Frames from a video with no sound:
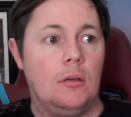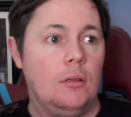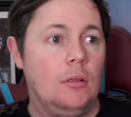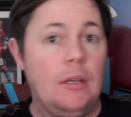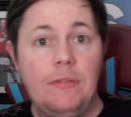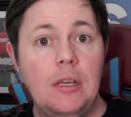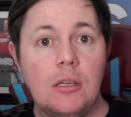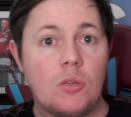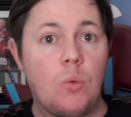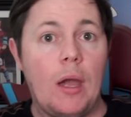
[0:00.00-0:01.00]
their fee
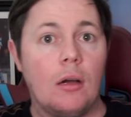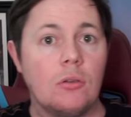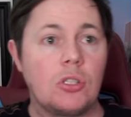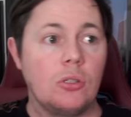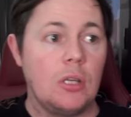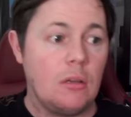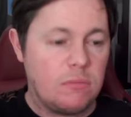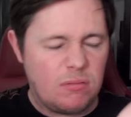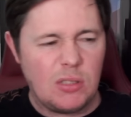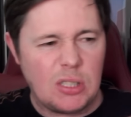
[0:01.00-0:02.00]
as well, so they've
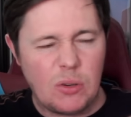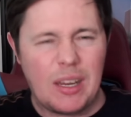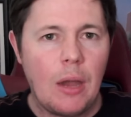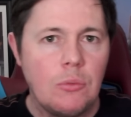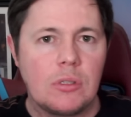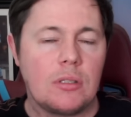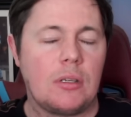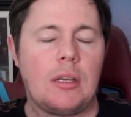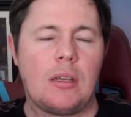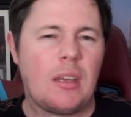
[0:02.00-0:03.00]
sort of
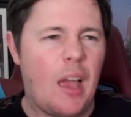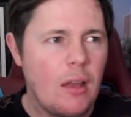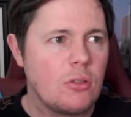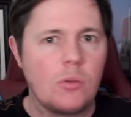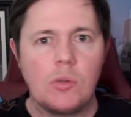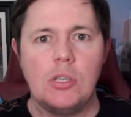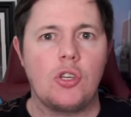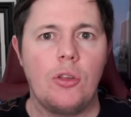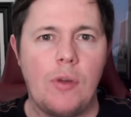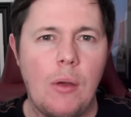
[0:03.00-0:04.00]
cancelled each
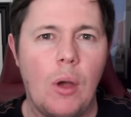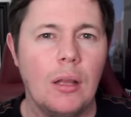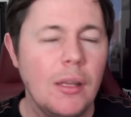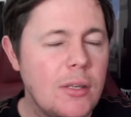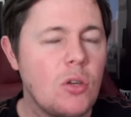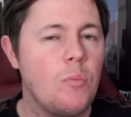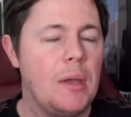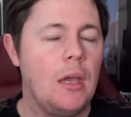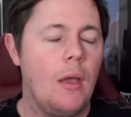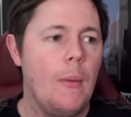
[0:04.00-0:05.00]
other out a little
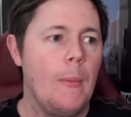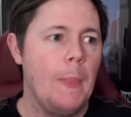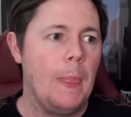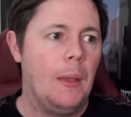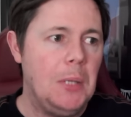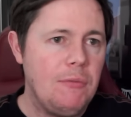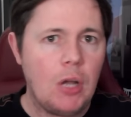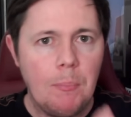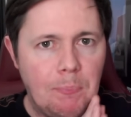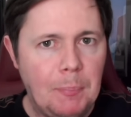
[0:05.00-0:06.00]
bit. They've
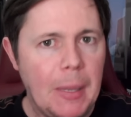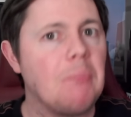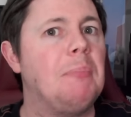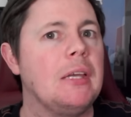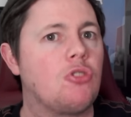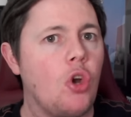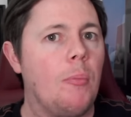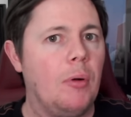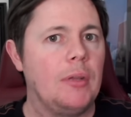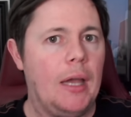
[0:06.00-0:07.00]
got a big job
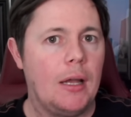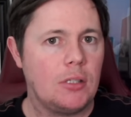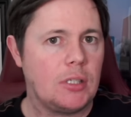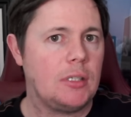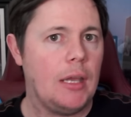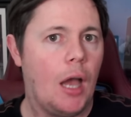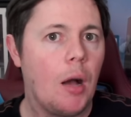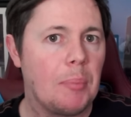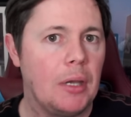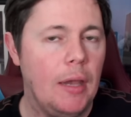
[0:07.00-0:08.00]
on their hands to stay
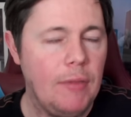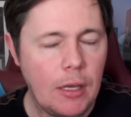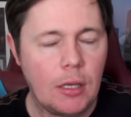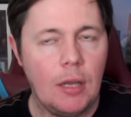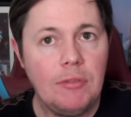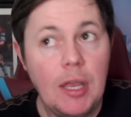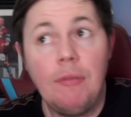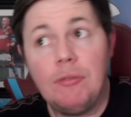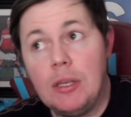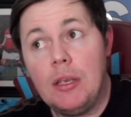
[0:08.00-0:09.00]
up.
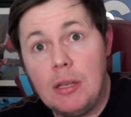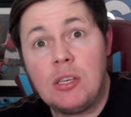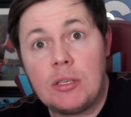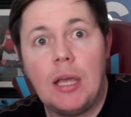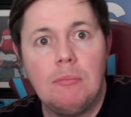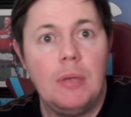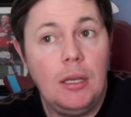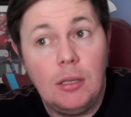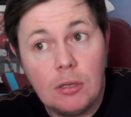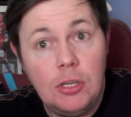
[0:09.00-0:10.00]
If this time
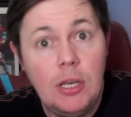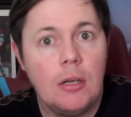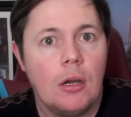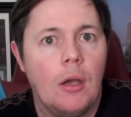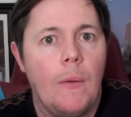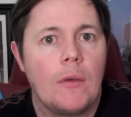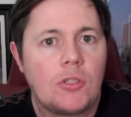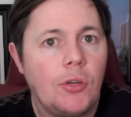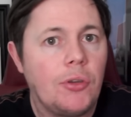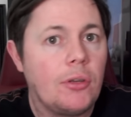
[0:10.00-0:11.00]
in the year,
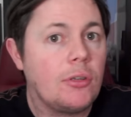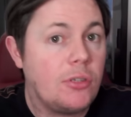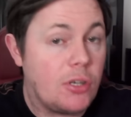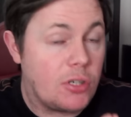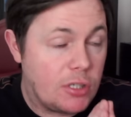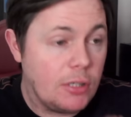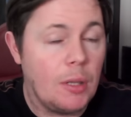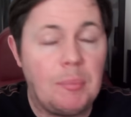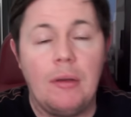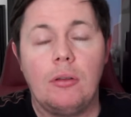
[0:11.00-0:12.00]
Sunderland are still a
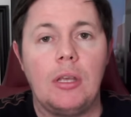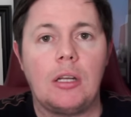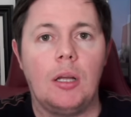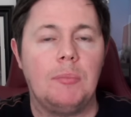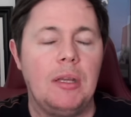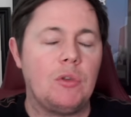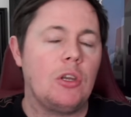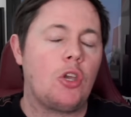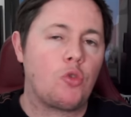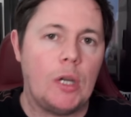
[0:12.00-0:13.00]
Premier League club, they've done
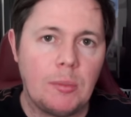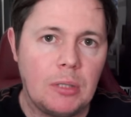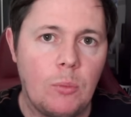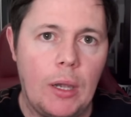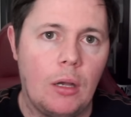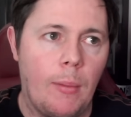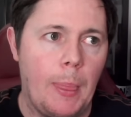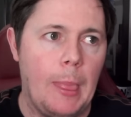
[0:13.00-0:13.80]
incredibly well.